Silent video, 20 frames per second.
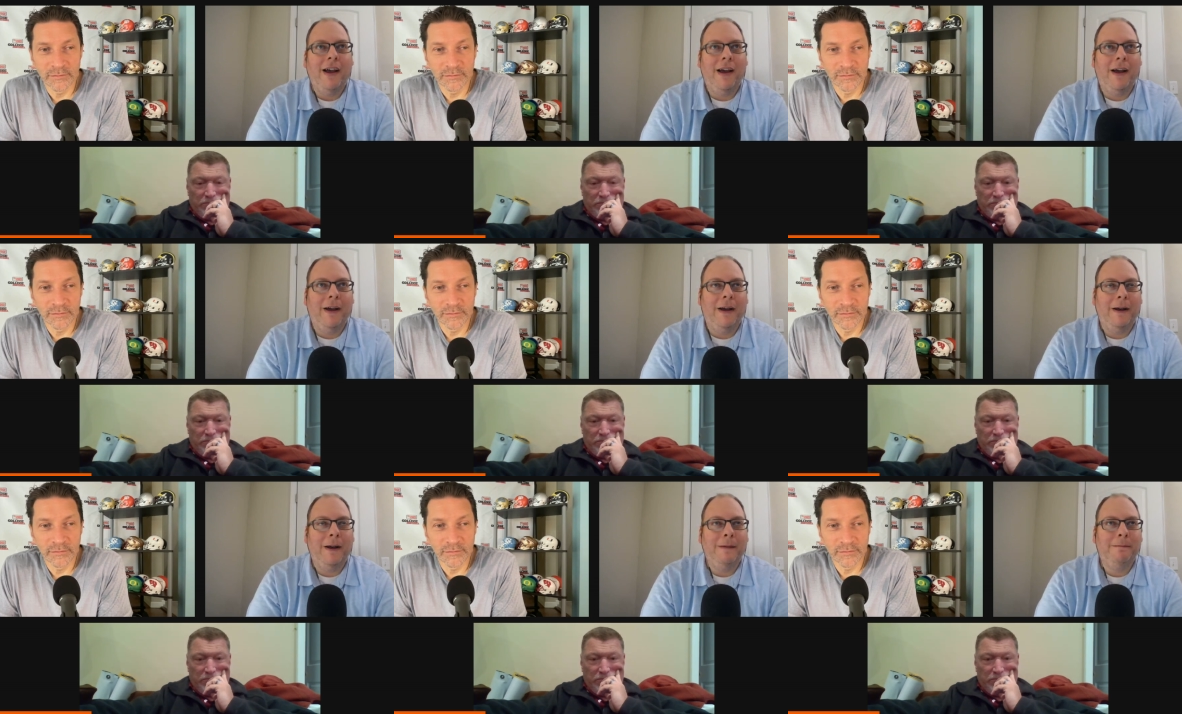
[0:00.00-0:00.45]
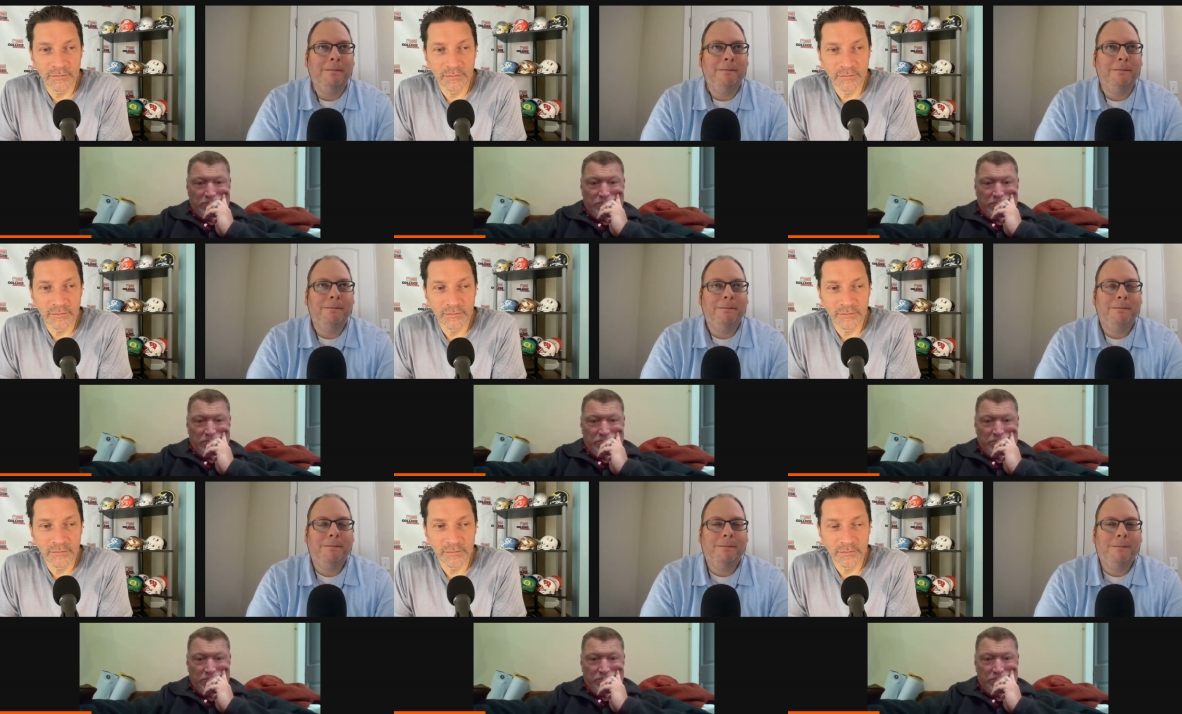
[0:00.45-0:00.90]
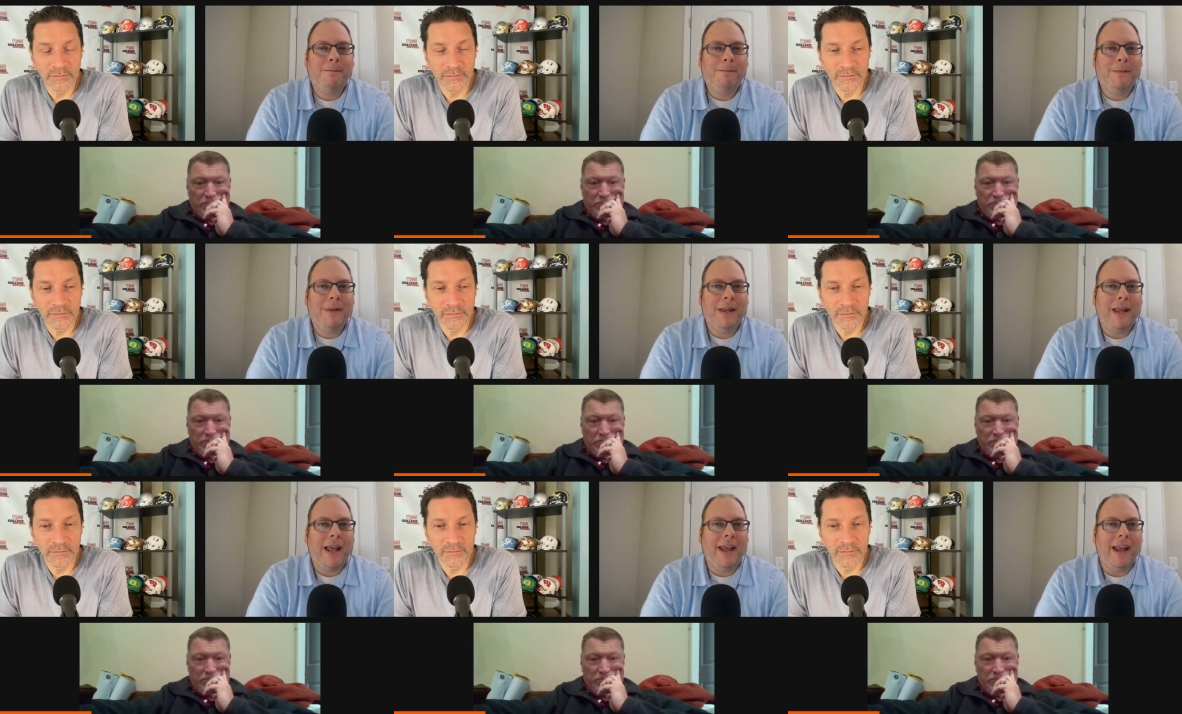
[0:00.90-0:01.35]
Speaker 1: Um,
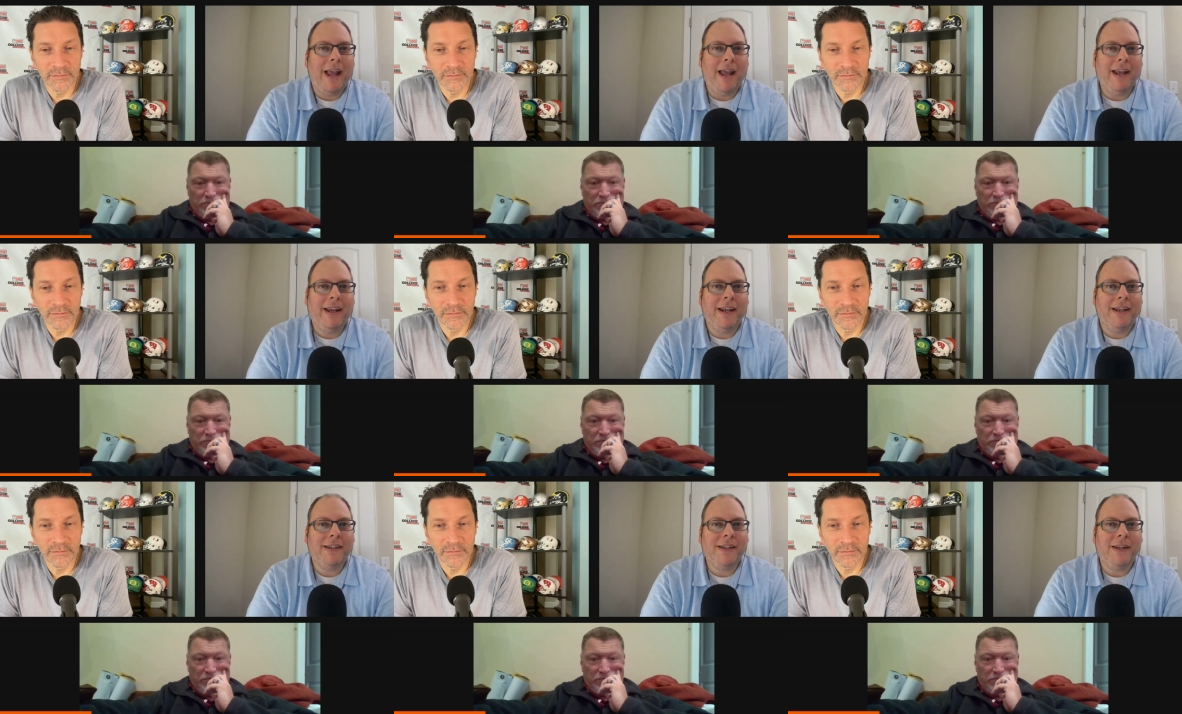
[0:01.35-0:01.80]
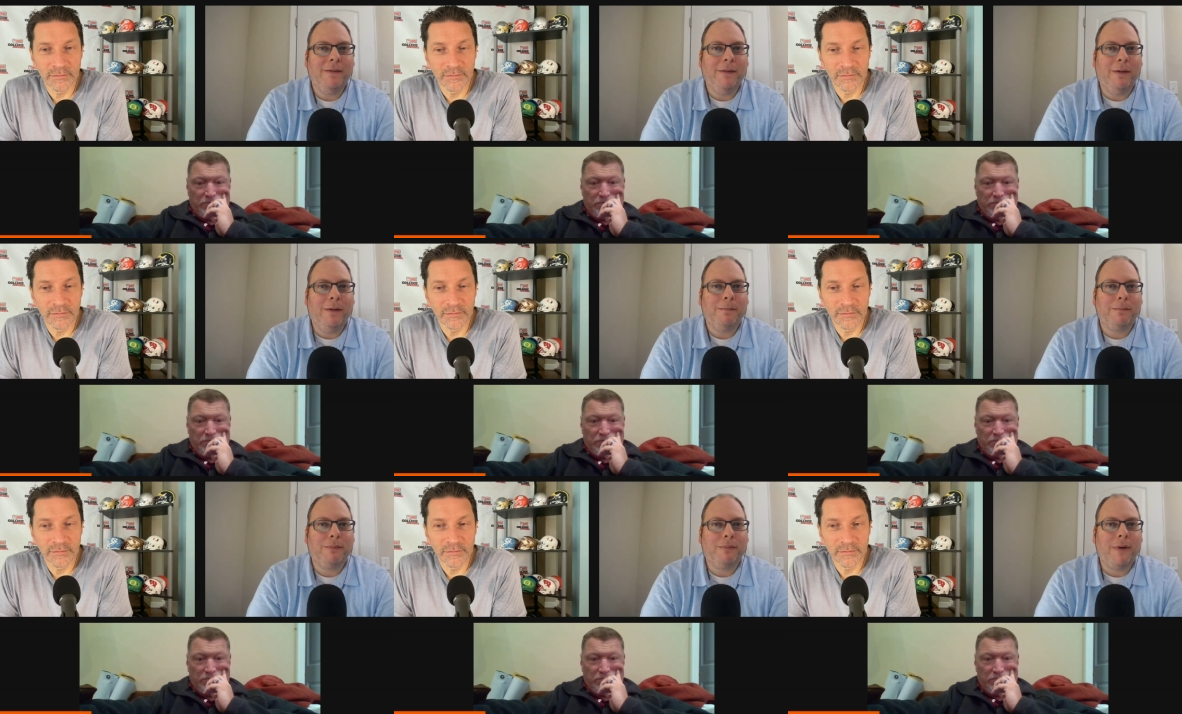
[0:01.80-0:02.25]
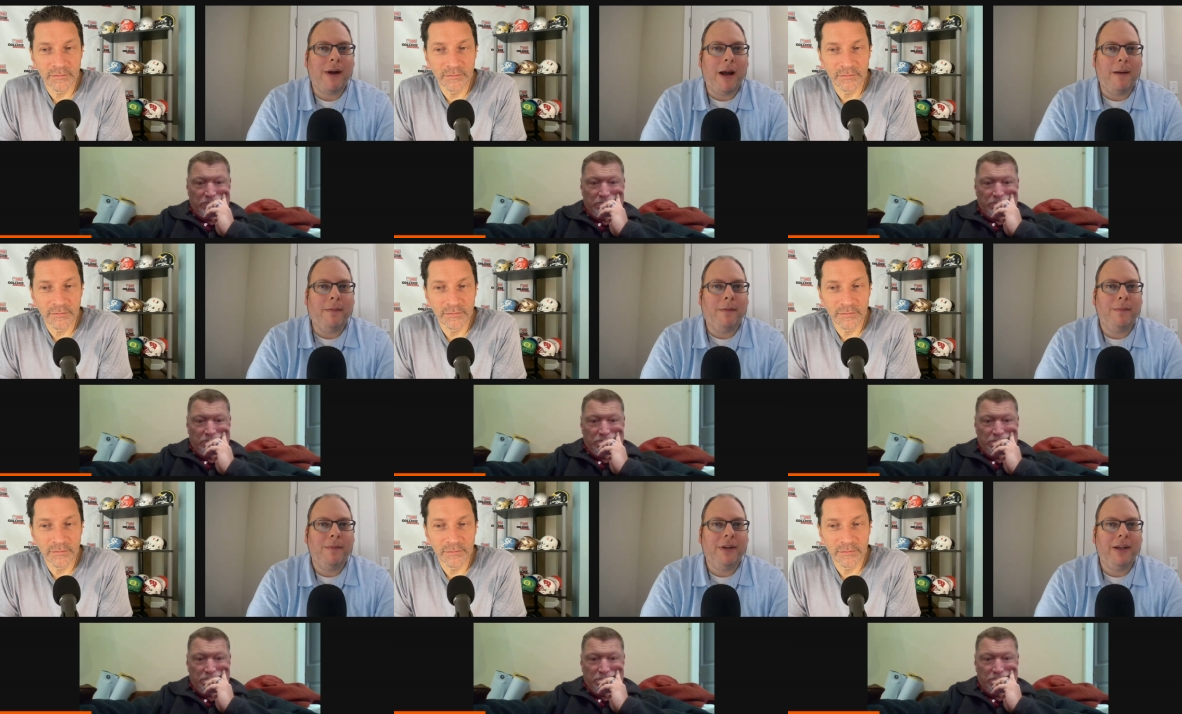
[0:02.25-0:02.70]
I, I guess it will
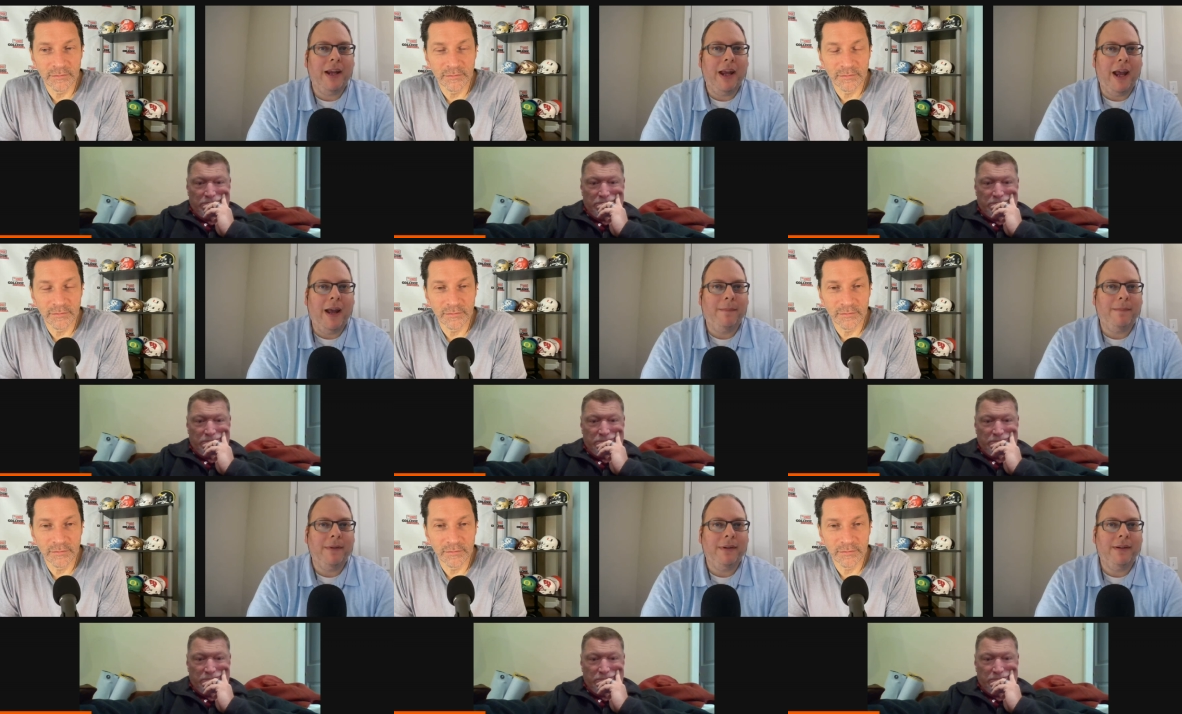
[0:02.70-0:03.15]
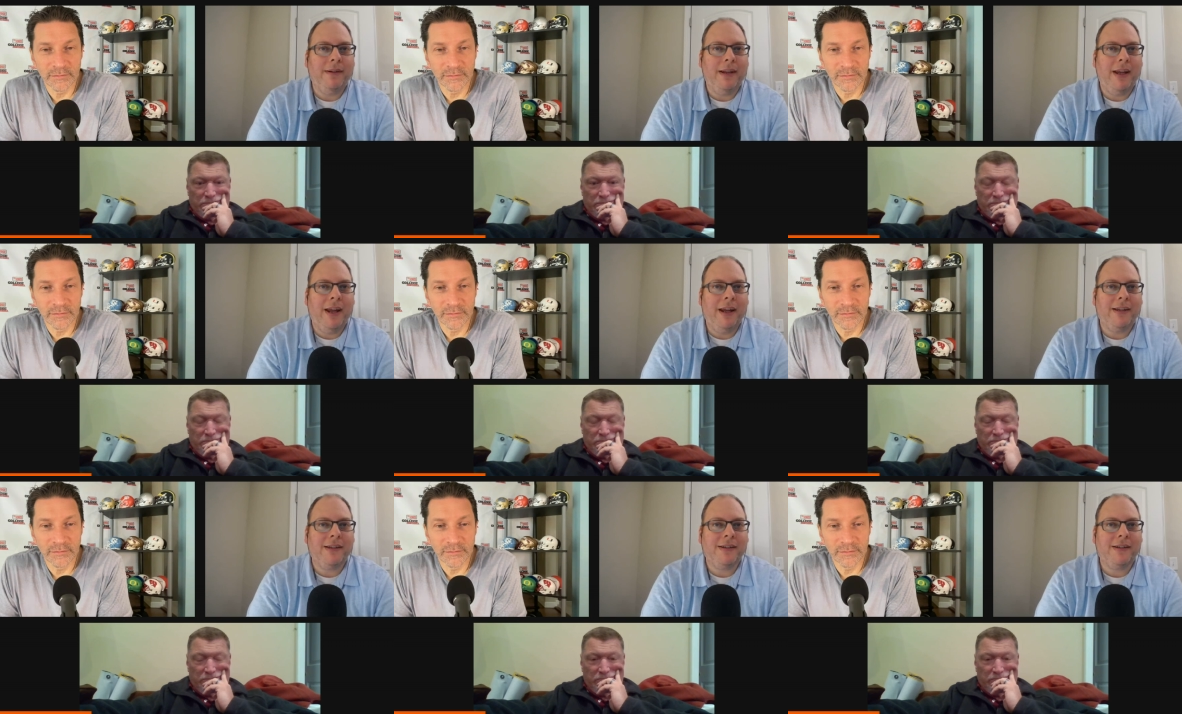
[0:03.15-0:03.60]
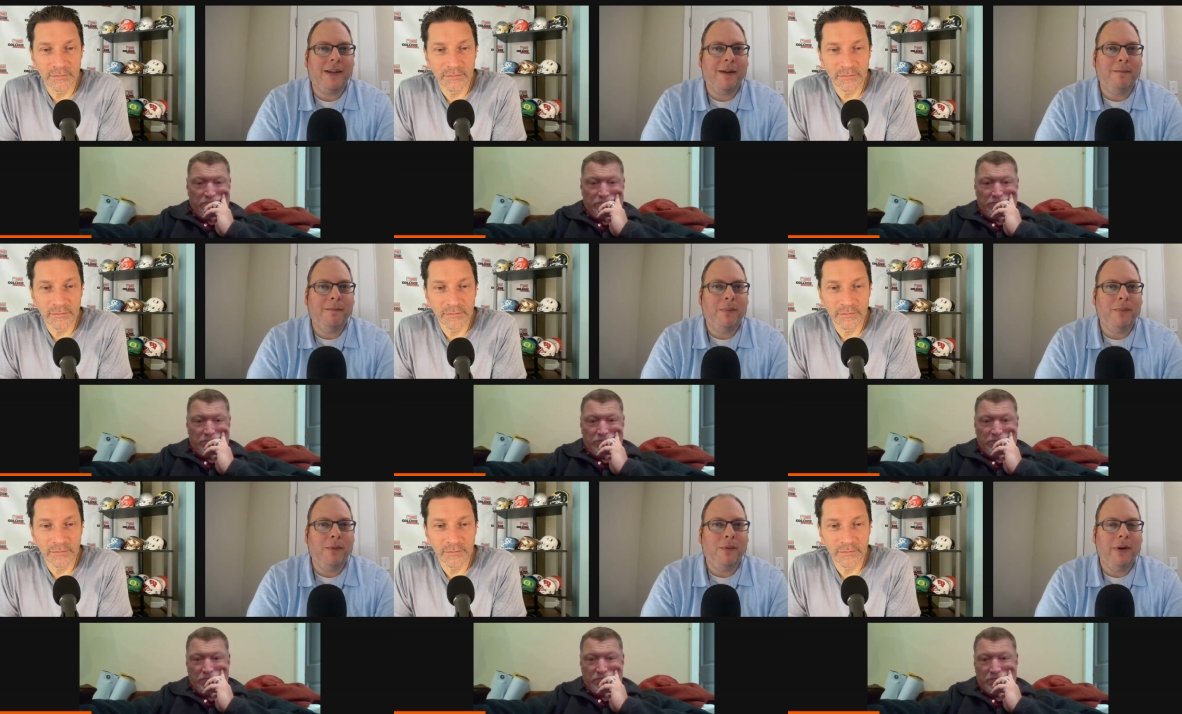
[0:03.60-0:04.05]
probably happen at
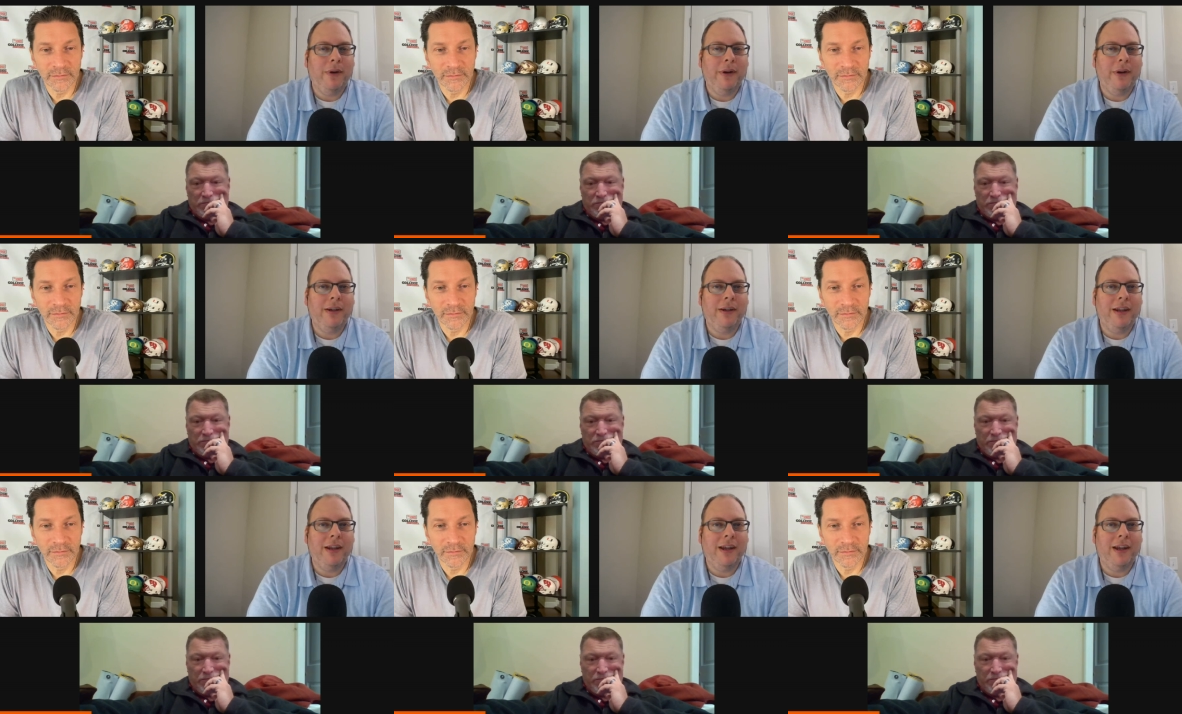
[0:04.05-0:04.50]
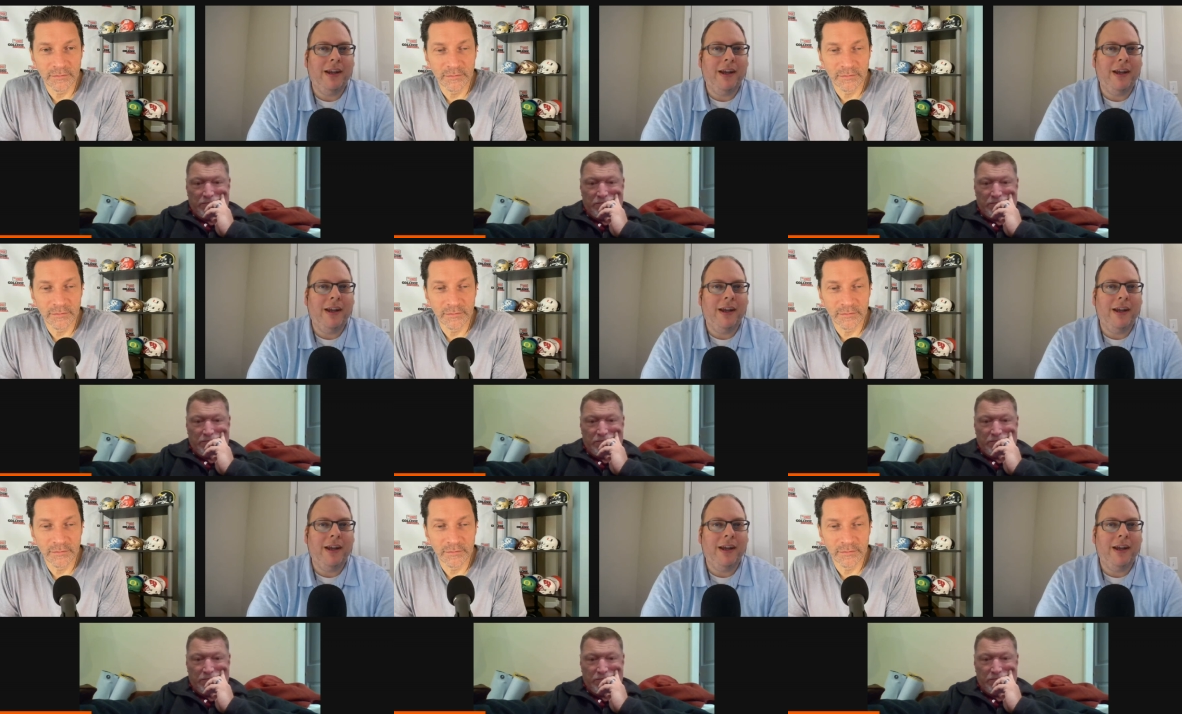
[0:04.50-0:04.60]
some point,